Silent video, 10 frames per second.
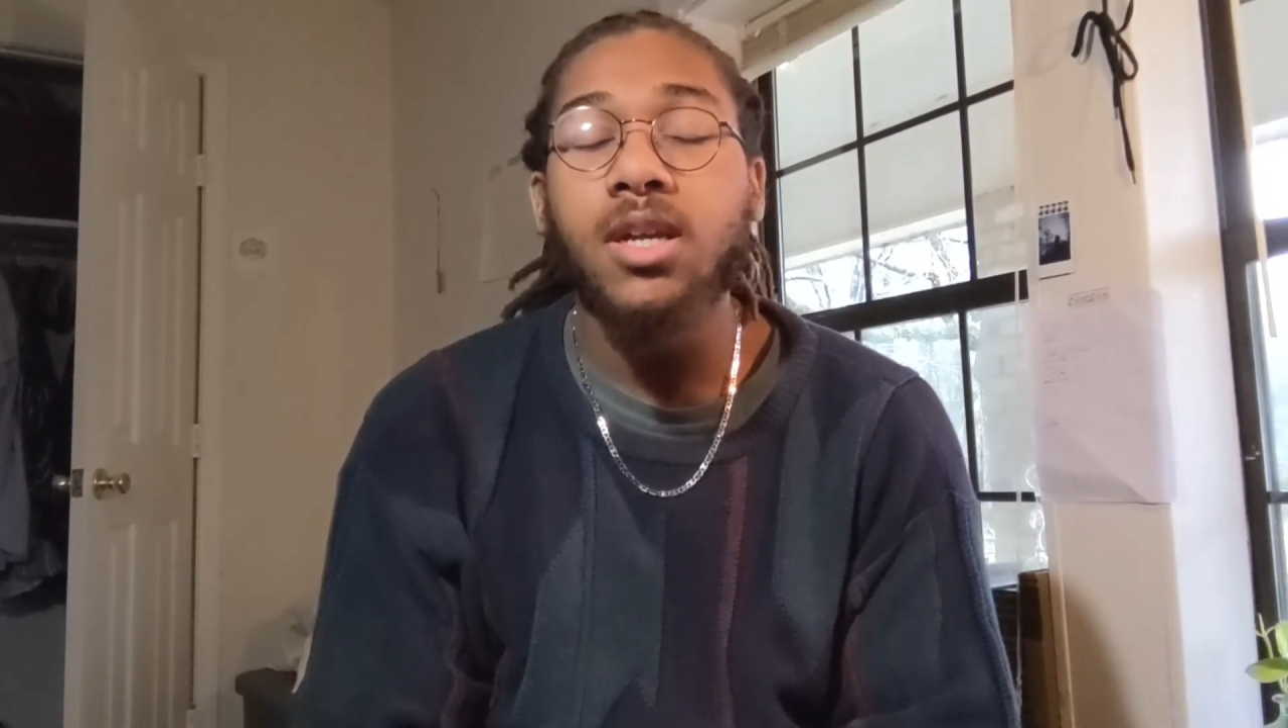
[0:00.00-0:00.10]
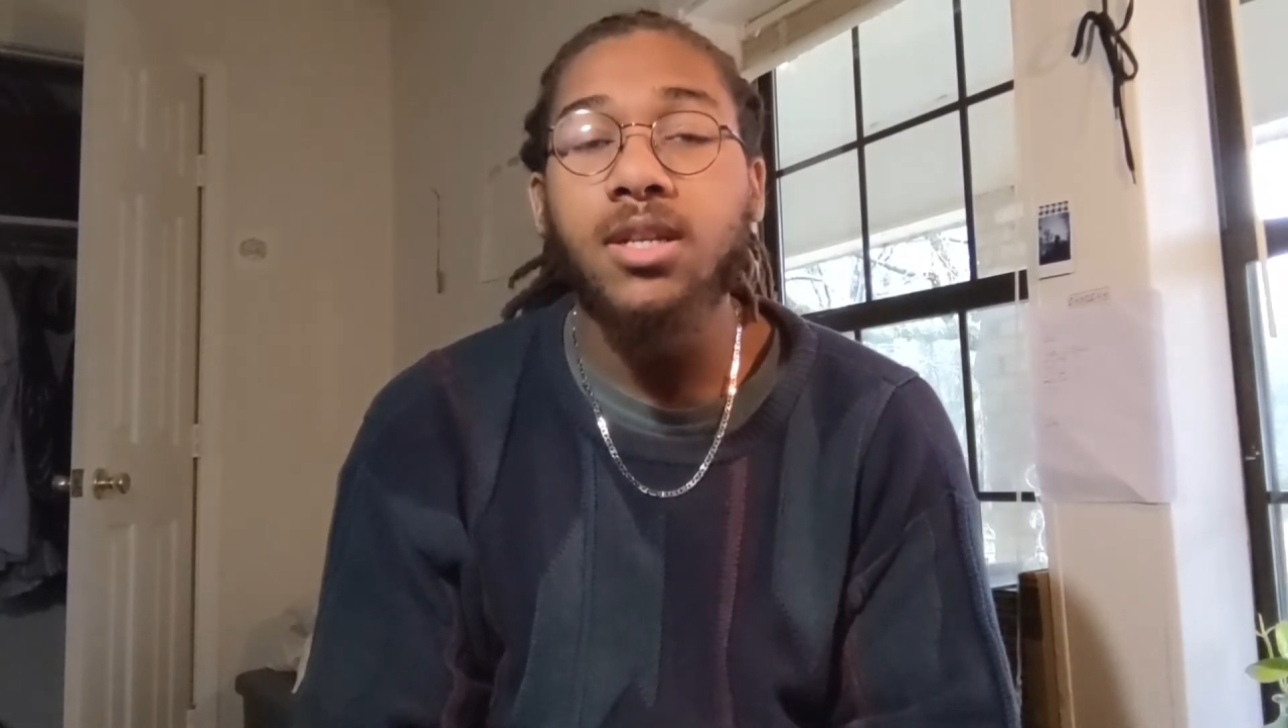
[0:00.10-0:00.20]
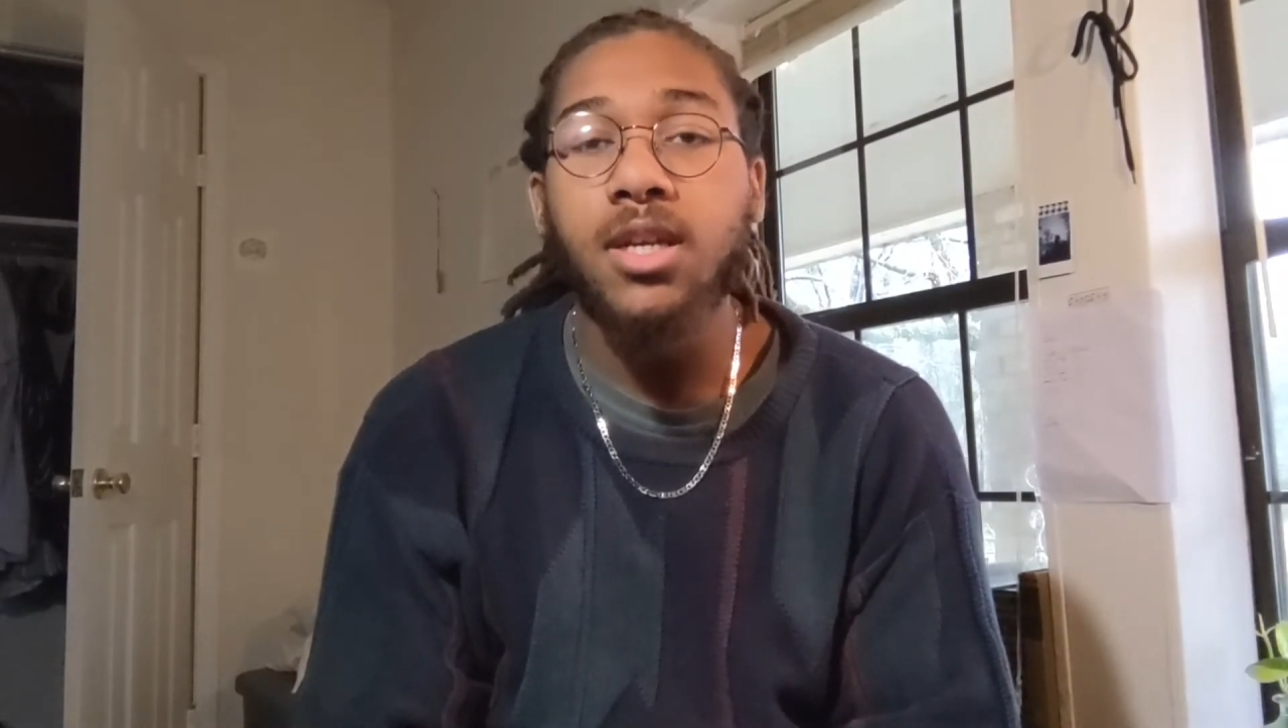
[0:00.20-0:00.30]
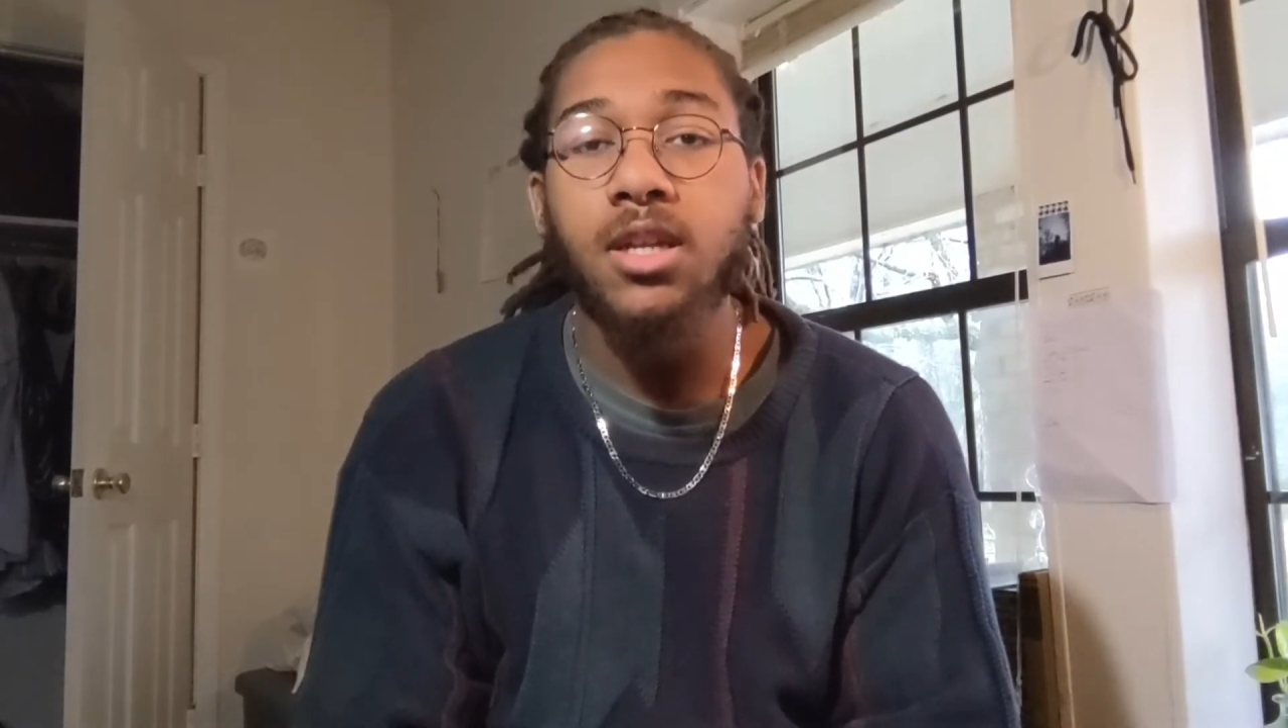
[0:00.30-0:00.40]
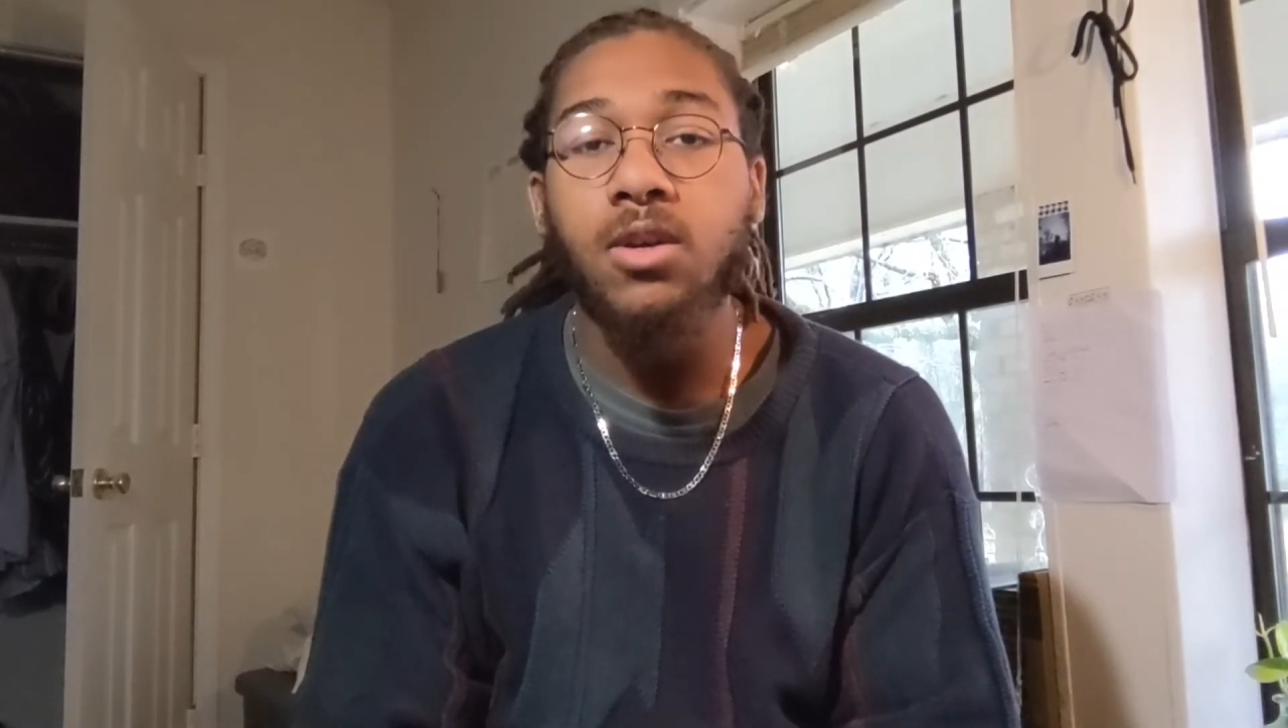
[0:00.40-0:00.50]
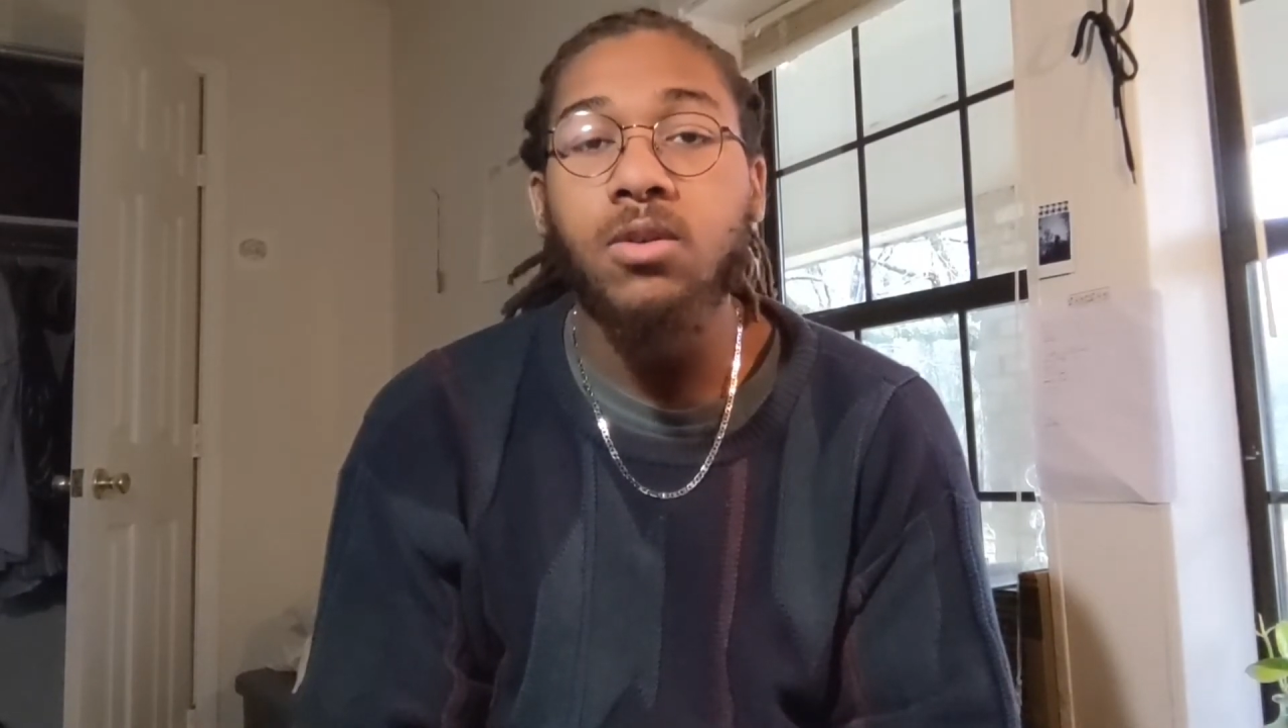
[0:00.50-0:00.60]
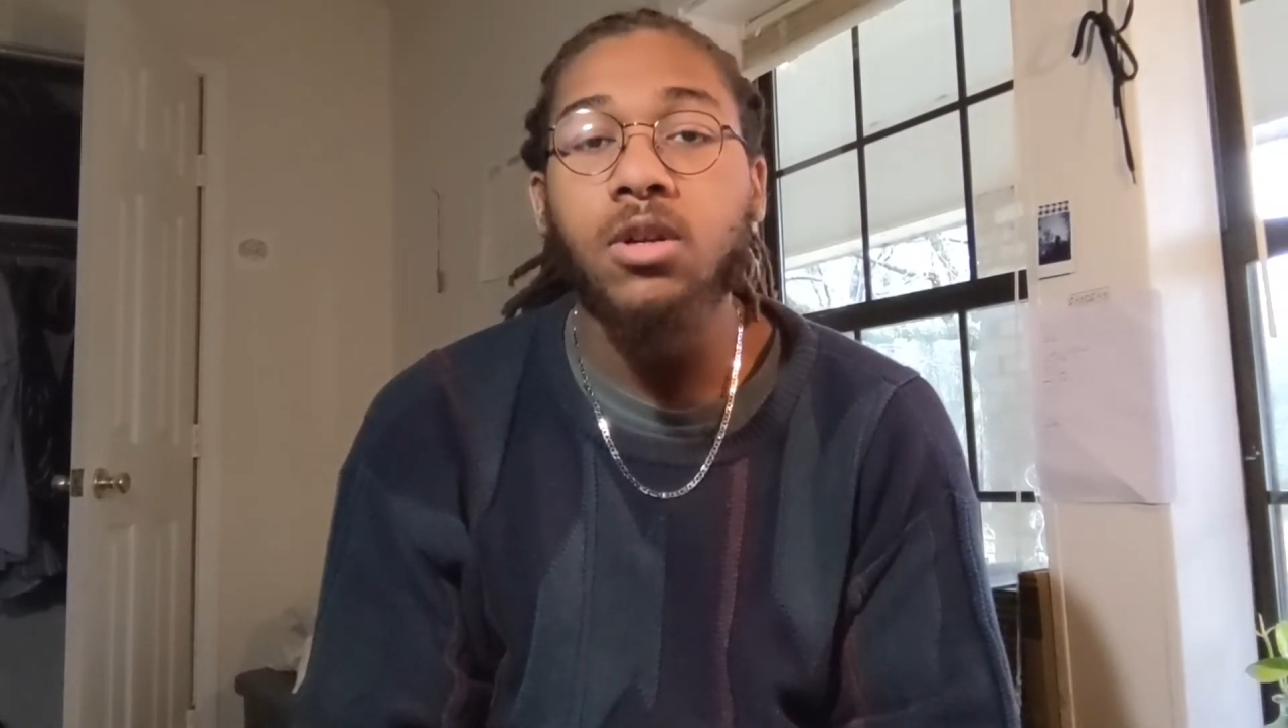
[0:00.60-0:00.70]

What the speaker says: continue